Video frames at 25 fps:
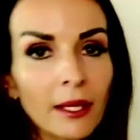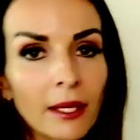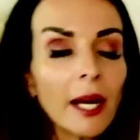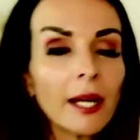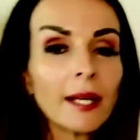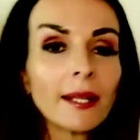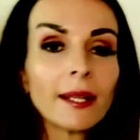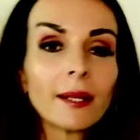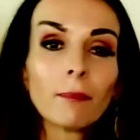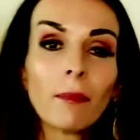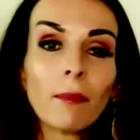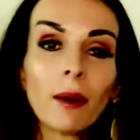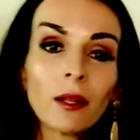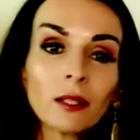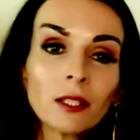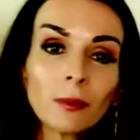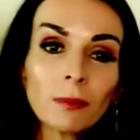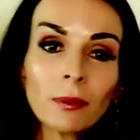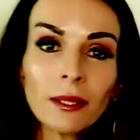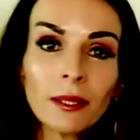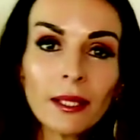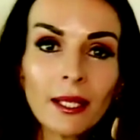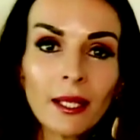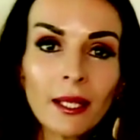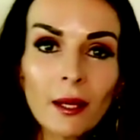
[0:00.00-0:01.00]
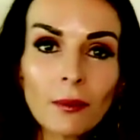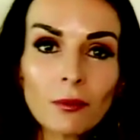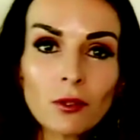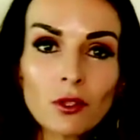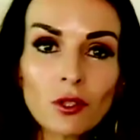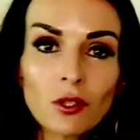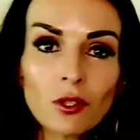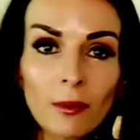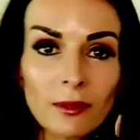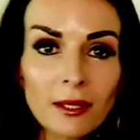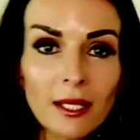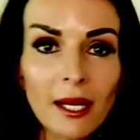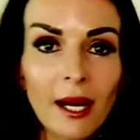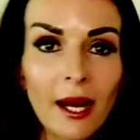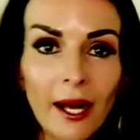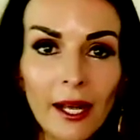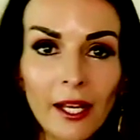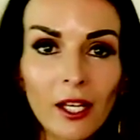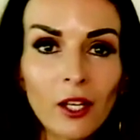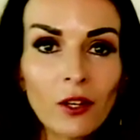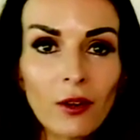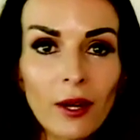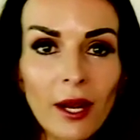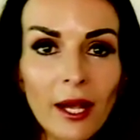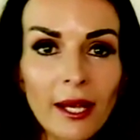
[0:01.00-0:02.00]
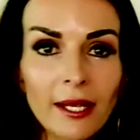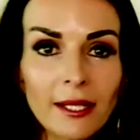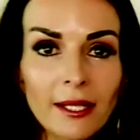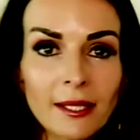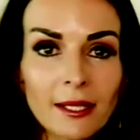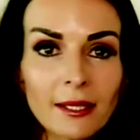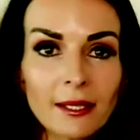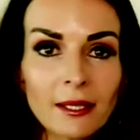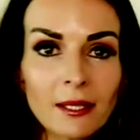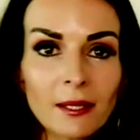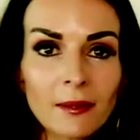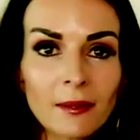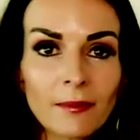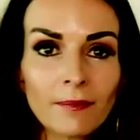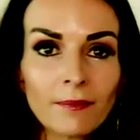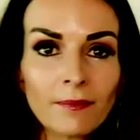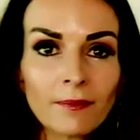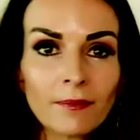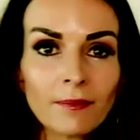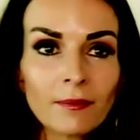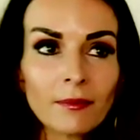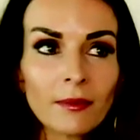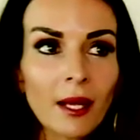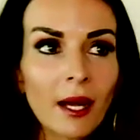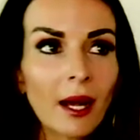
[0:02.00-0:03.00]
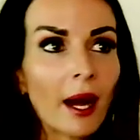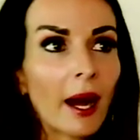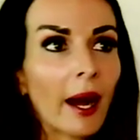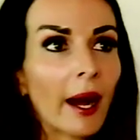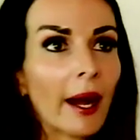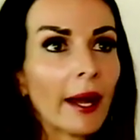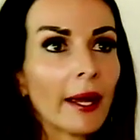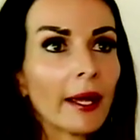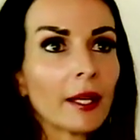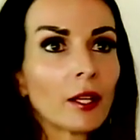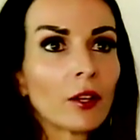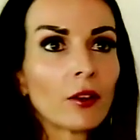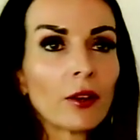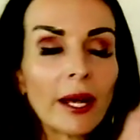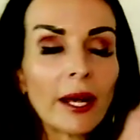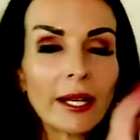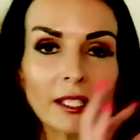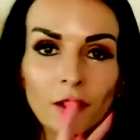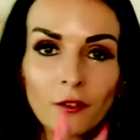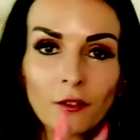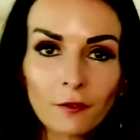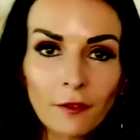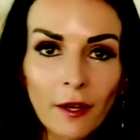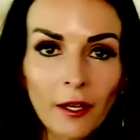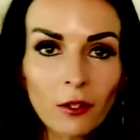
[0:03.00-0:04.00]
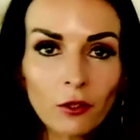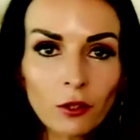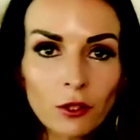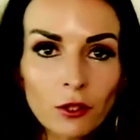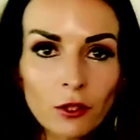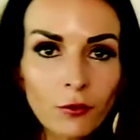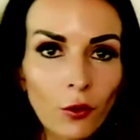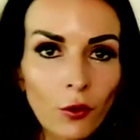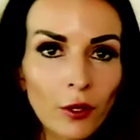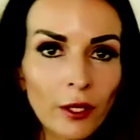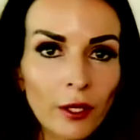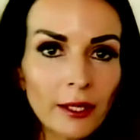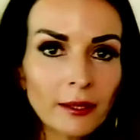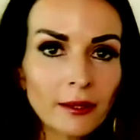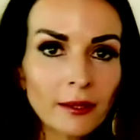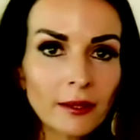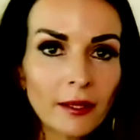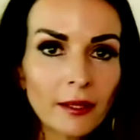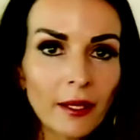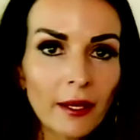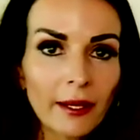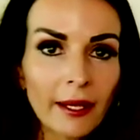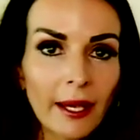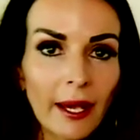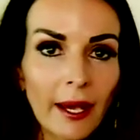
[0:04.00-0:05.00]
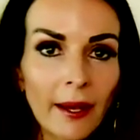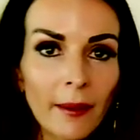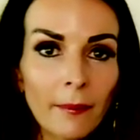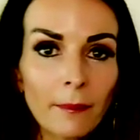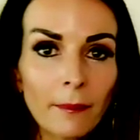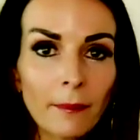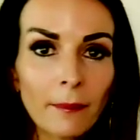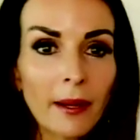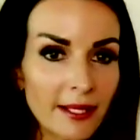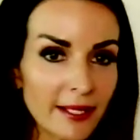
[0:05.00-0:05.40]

And the multiple income streams that I created funnels for it, okay,